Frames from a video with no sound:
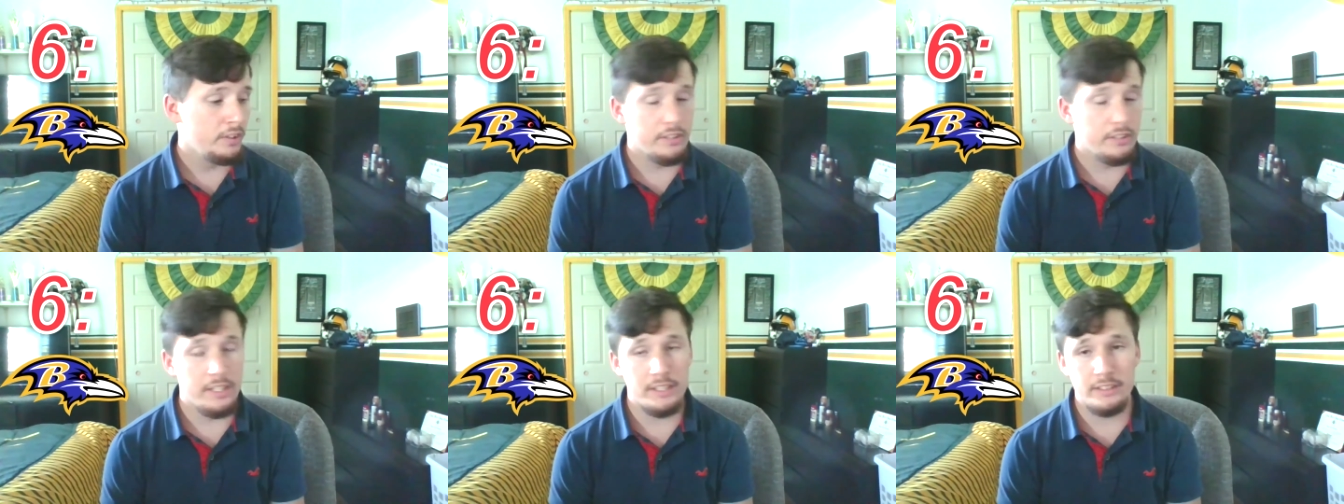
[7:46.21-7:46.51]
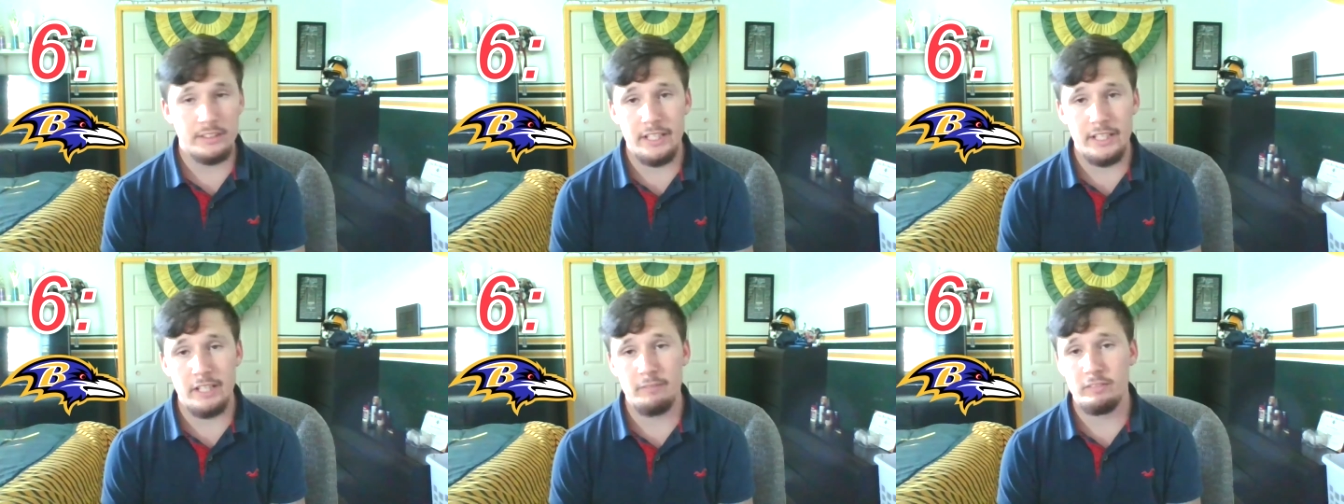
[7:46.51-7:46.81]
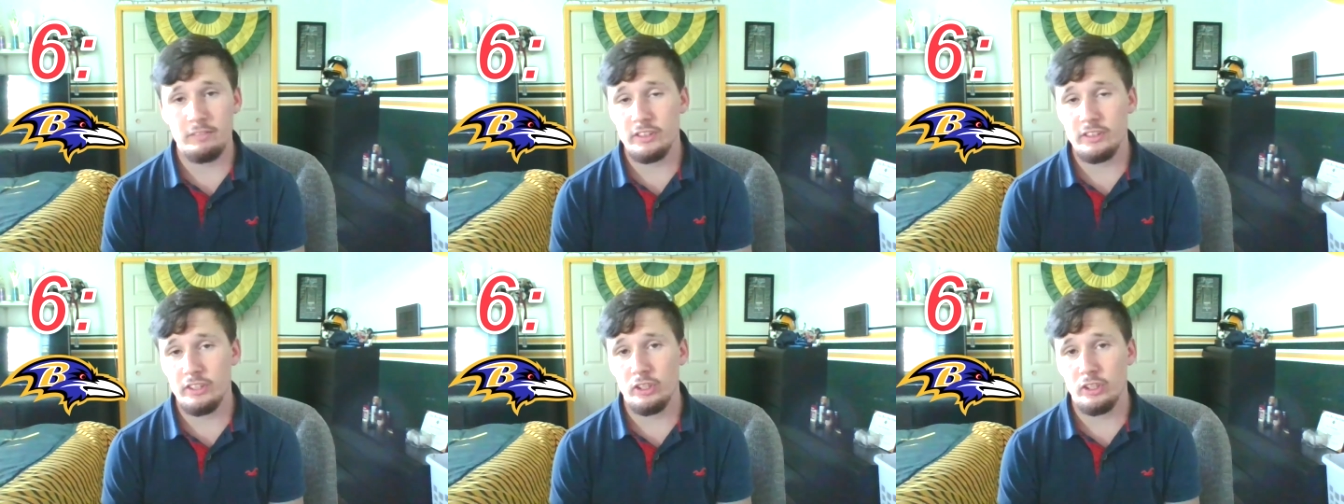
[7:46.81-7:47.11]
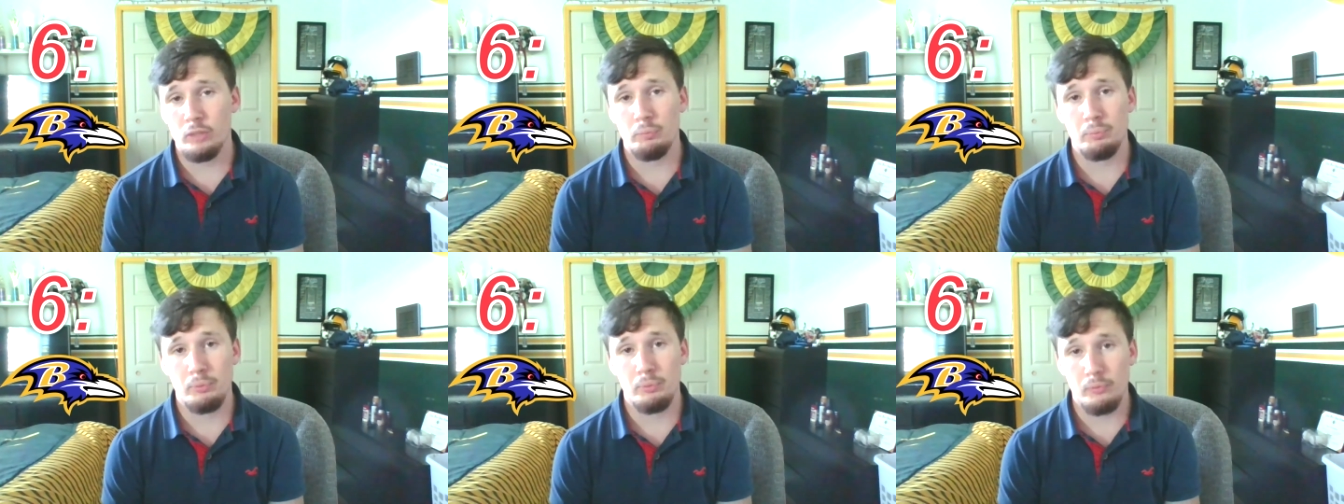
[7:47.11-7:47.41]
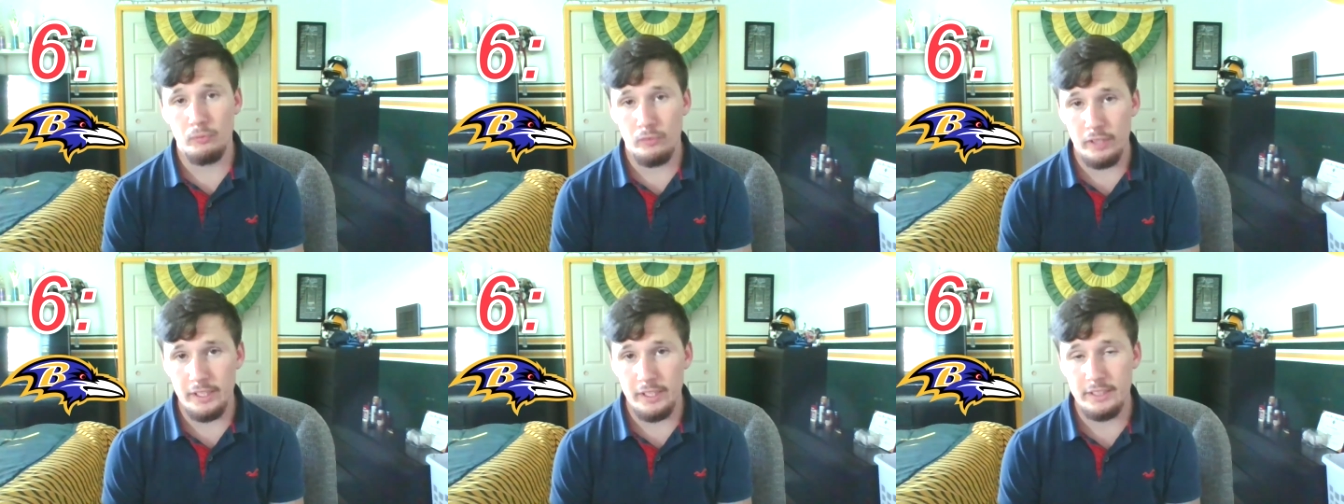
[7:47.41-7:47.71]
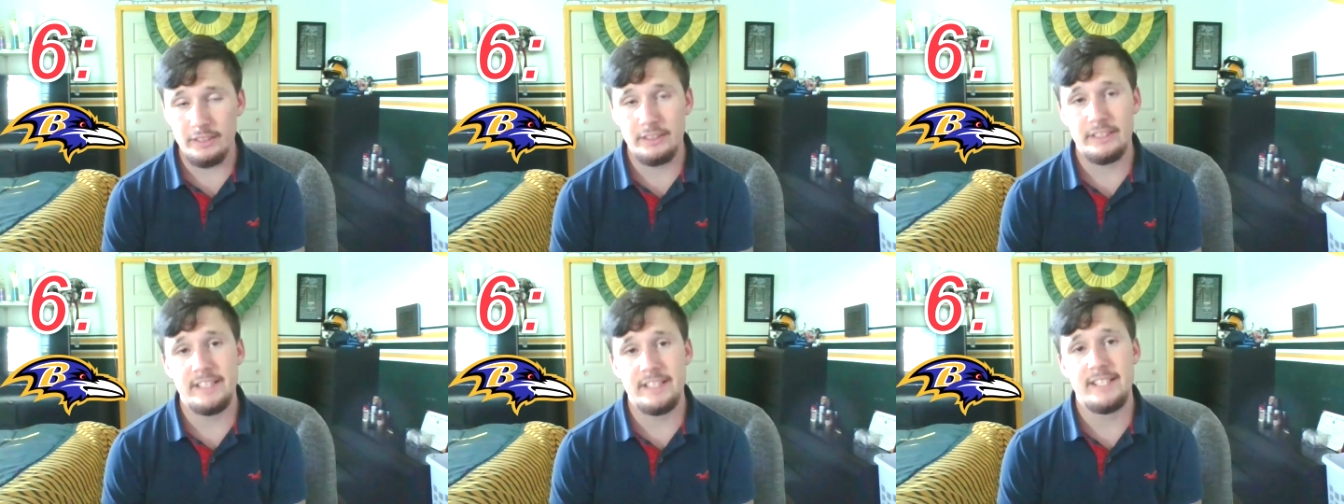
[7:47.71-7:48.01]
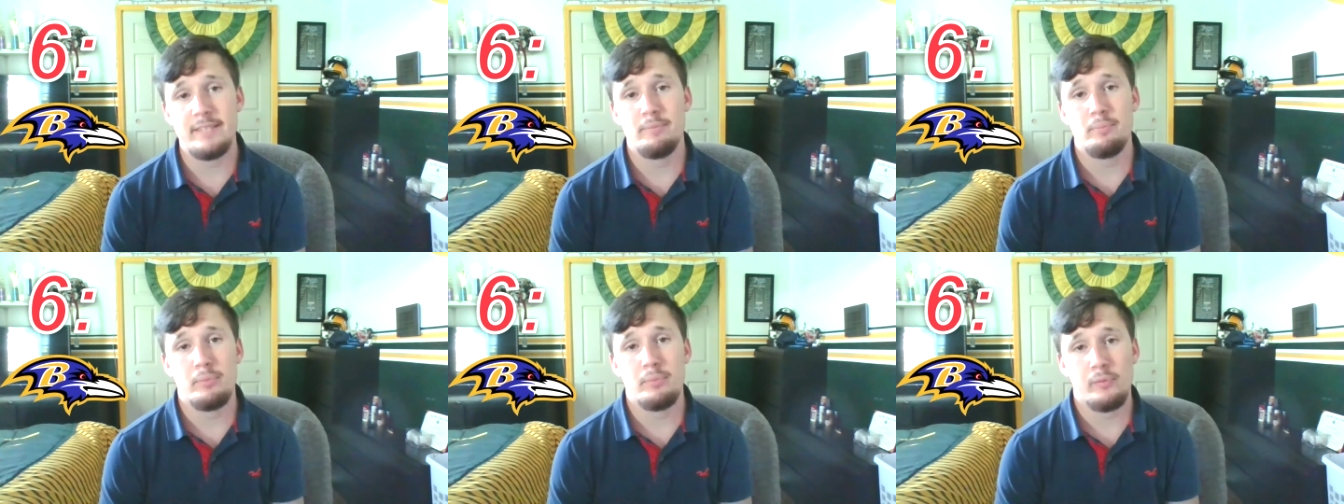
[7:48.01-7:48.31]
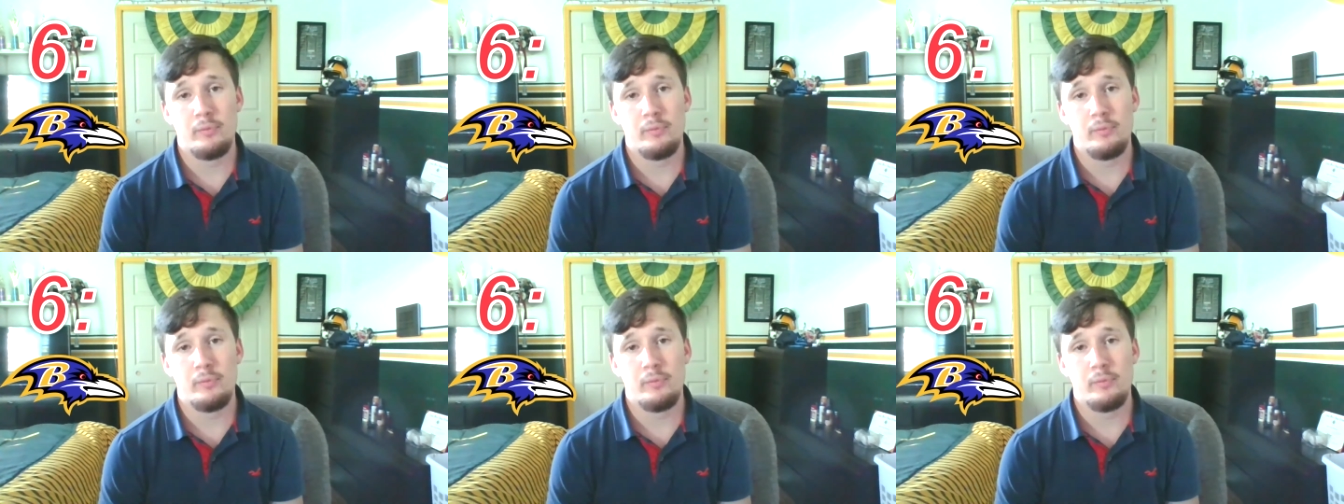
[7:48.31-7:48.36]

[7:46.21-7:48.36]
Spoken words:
This team is still pretty